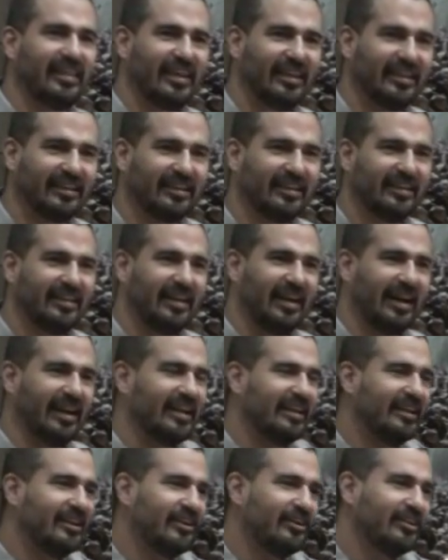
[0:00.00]
take,
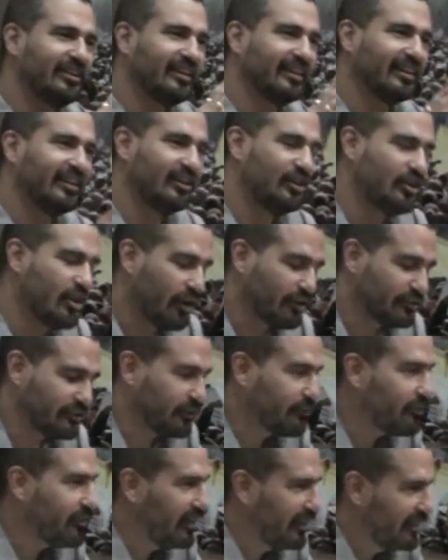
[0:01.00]
and I'm learning lots
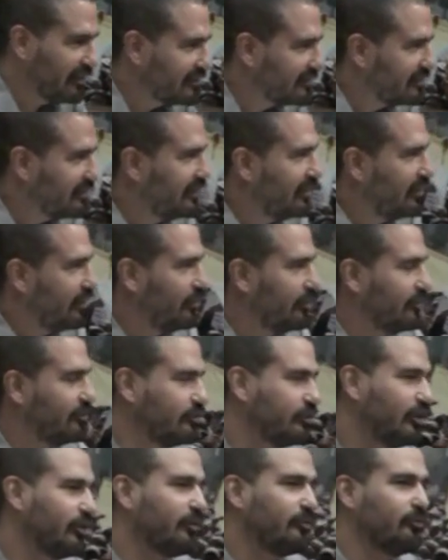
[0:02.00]
of things,
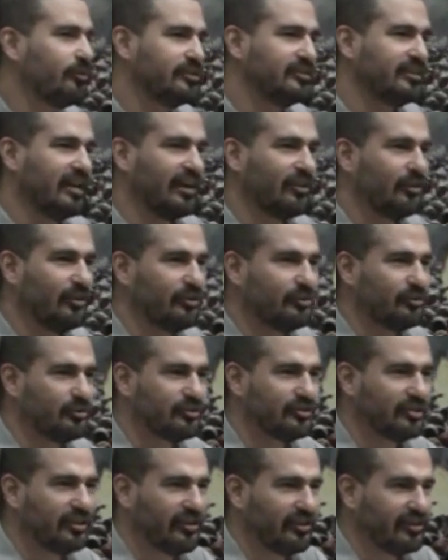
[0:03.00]
some of which I'm going to
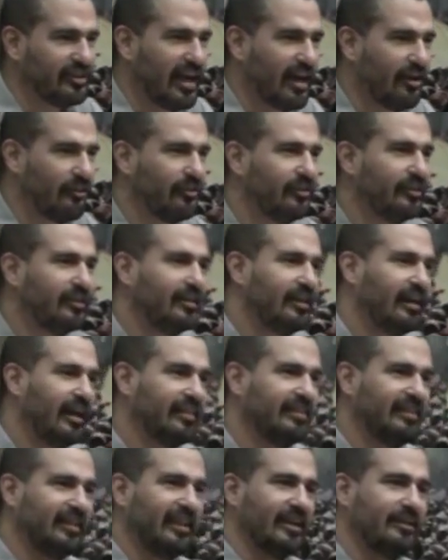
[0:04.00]
share now
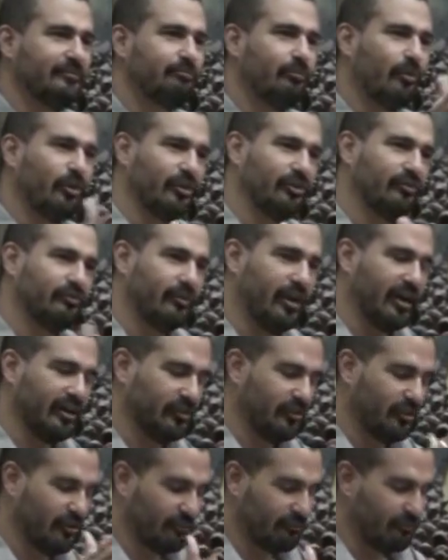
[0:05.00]
at the end point of my,
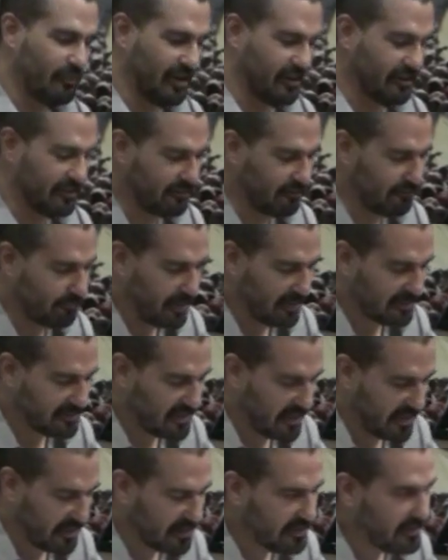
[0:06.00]
you know, of my
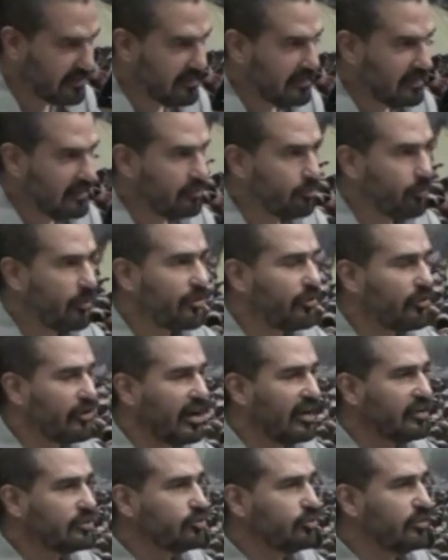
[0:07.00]
stay. With
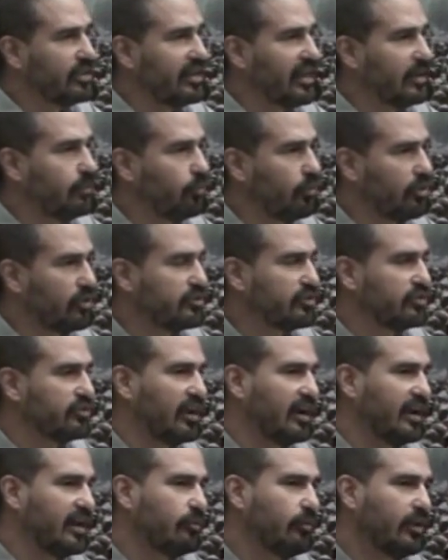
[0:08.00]
regards to the networks,
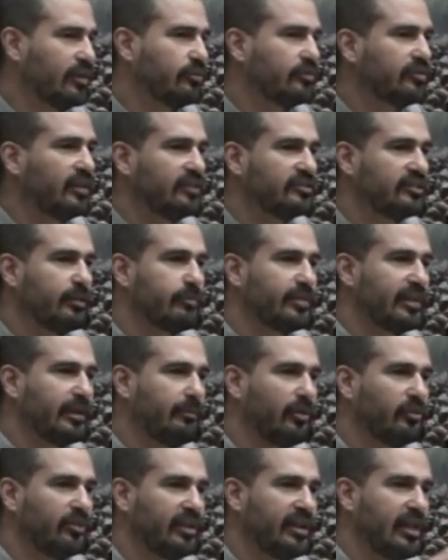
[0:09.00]
and I want to say something
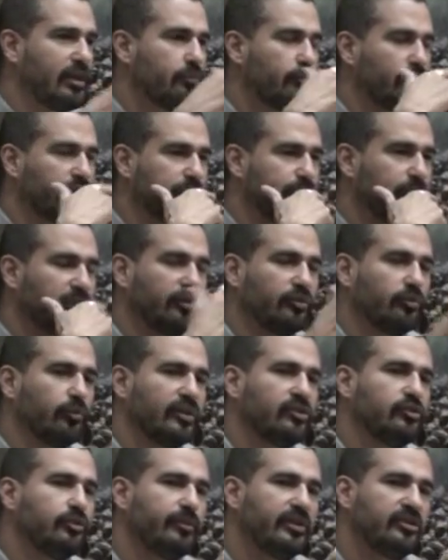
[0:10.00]
about the networks, because
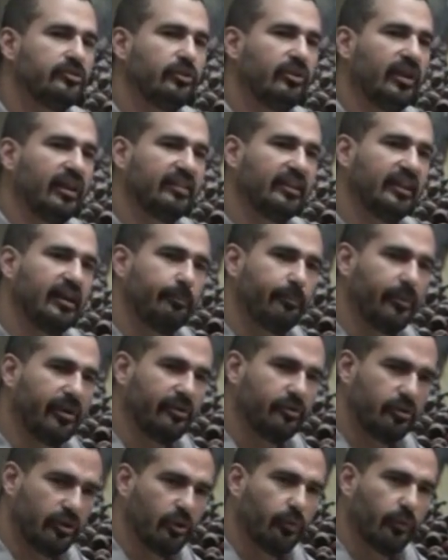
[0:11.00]
when you mention Latin
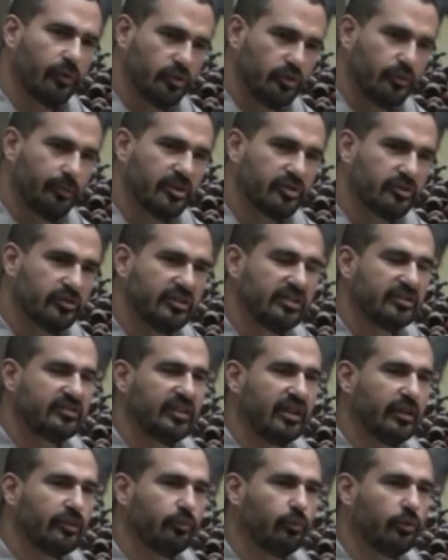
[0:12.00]
America, you know, when you mention these
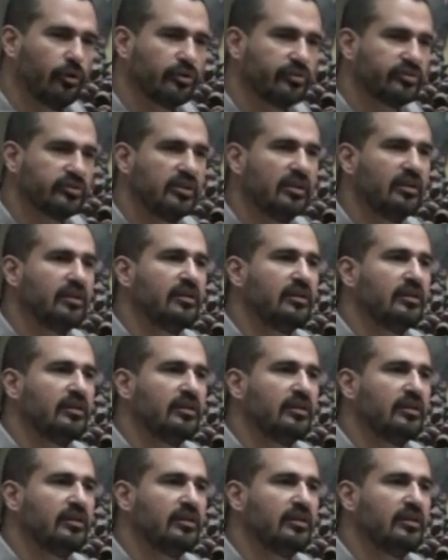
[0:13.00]
networks,